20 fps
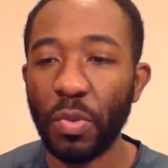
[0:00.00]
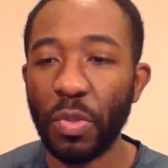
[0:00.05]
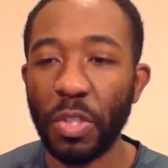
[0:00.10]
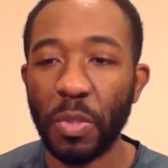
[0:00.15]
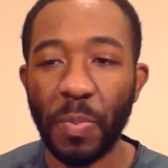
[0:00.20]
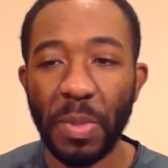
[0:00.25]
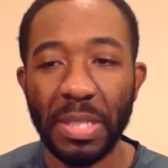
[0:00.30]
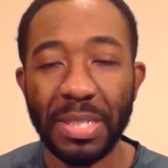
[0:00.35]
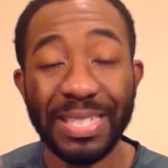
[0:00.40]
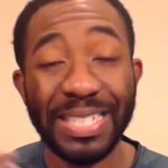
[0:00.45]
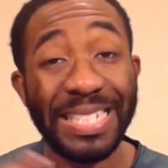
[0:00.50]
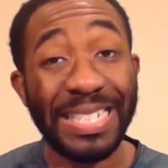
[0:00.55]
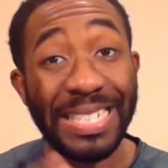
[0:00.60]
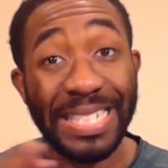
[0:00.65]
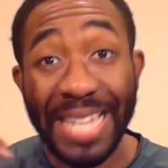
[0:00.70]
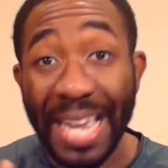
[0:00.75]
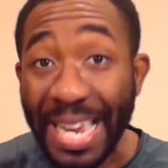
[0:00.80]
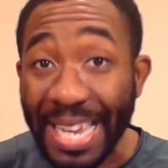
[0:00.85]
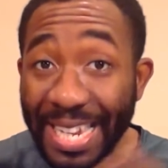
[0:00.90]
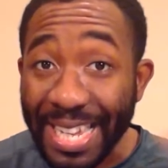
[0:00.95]
He's been
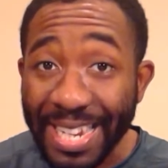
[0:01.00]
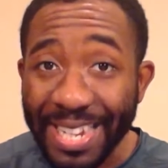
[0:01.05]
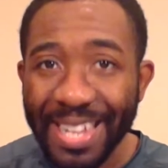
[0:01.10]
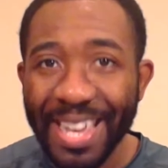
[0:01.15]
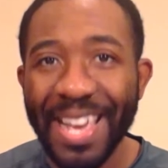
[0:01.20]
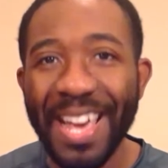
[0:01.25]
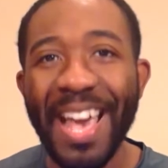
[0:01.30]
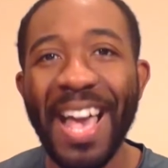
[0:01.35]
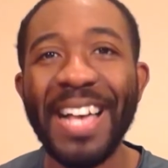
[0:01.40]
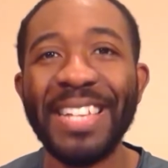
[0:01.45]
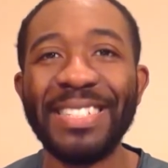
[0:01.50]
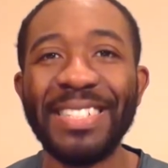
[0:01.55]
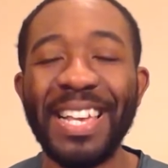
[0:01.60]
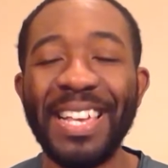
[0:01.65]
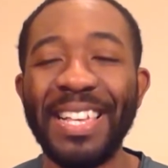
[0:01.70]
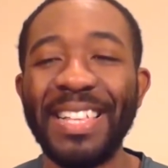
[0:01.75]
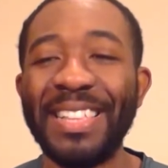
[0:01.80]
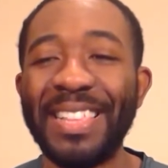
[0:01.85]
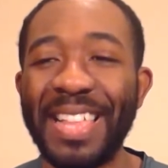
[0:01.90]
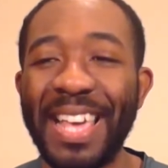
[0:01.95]
sedated, as
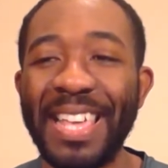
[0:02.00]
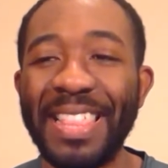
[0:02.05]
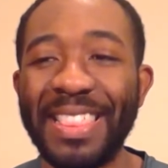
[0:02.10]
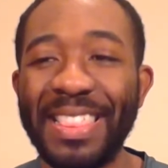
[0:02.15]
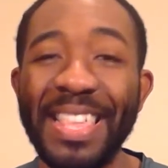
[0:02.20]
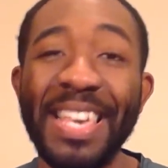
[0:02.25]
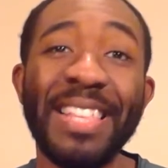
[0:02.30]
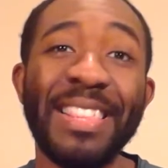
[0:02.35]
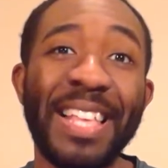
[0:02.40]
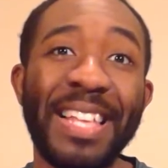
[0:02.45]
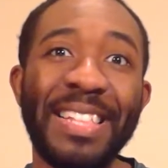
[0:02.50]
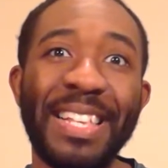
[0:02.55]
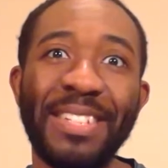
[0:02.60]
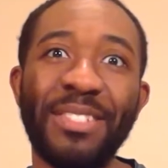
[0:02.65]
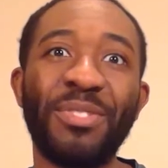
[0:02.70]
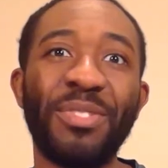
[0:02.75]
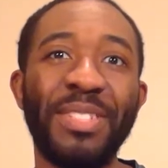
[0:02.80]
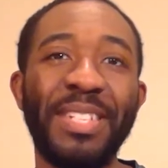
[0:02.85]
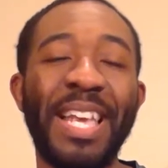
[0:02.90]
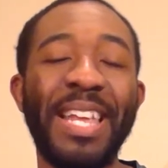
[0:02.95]
they think that they
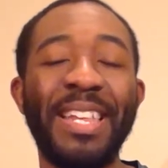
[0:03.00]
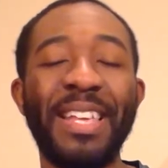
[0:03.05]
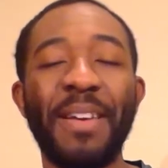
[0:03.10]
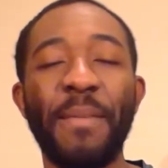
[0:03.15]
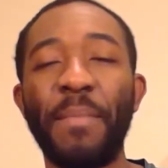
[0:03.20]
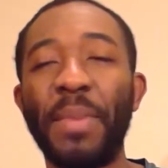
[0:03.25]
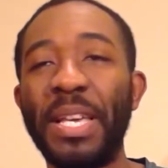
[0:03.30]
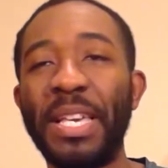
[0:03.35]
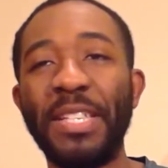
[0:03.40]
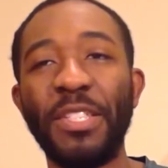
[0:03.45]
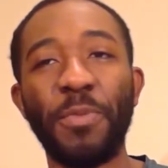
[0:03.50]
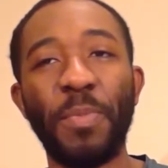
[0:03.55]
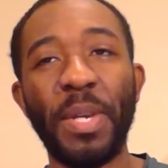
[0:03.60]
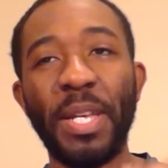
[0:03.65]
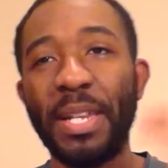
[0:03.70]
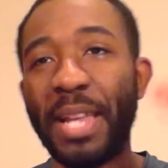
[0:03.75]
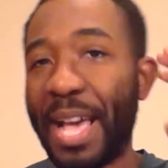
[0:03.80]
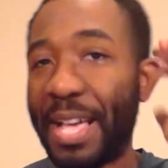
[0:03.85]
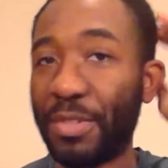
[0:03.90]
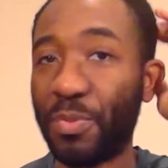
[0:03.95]
sedated him, but he's
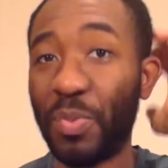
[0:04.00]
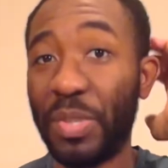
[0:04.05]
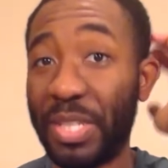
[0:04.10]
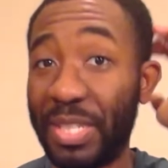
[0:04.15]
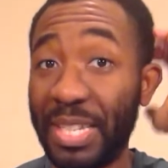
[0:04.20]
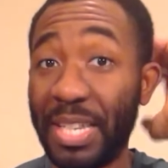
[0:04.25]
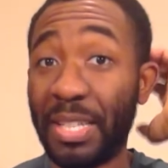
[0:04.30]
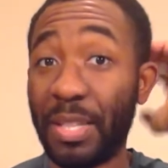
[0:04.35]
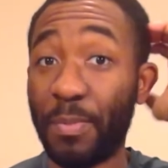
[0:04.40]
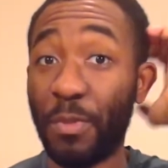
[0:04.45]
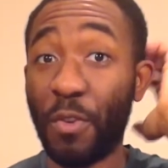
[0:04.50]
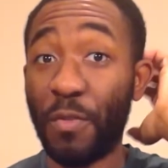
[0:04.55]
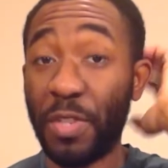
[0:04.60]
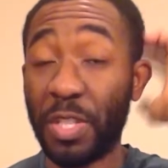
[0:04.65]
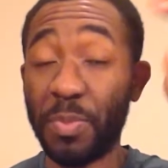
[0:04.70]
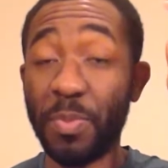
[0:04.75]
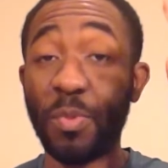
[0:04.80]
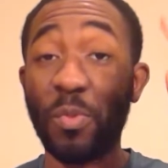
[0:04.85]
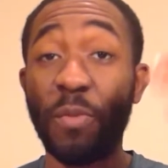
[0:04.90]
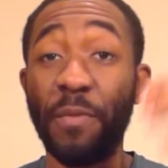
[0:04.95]
been, as we see in the movie,
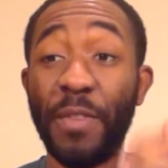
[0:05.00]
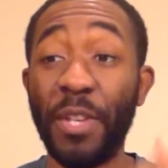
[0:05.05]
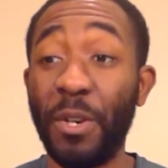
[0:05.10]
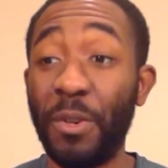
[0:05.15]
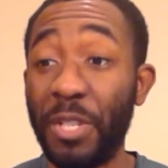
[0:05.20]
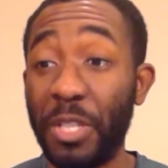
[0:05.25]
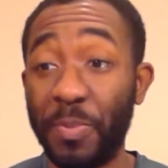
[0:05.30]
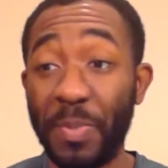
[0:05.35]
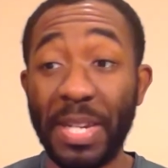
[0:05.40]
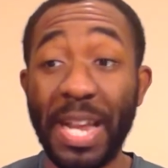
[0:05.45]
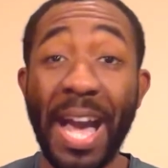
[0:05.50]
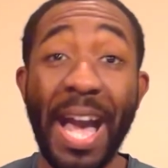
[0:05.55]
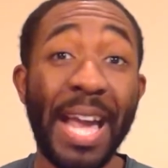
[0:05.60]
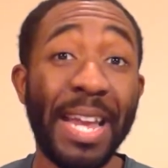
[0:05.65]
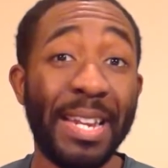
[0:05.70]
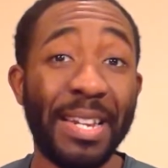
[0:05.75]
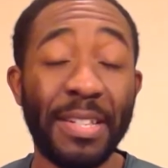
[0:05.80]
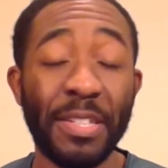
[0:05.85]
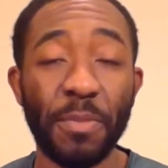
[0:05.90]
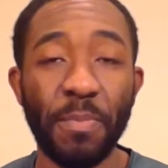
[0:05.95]
he's been revealed, he's been
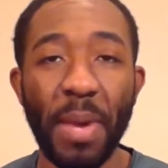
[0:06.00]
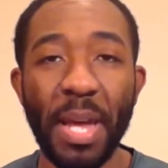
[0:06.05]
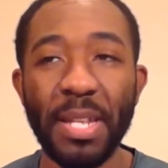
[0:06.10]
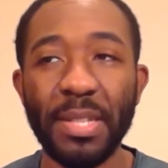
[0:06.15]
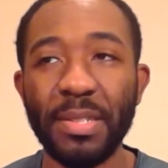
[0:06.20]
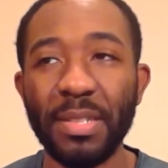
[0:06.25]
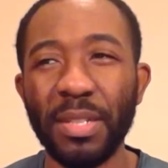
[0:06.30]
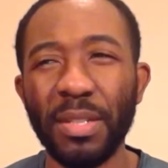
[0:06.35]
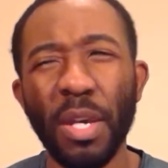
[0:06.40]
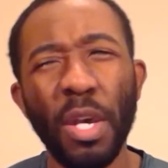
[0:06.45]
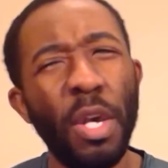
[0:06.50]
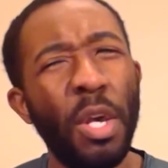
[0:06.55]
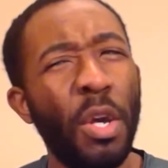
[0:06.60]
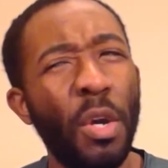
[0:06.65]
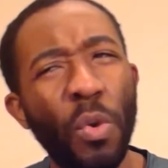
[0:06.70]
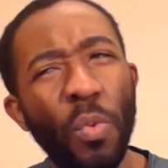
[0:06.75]
hiding his medicine,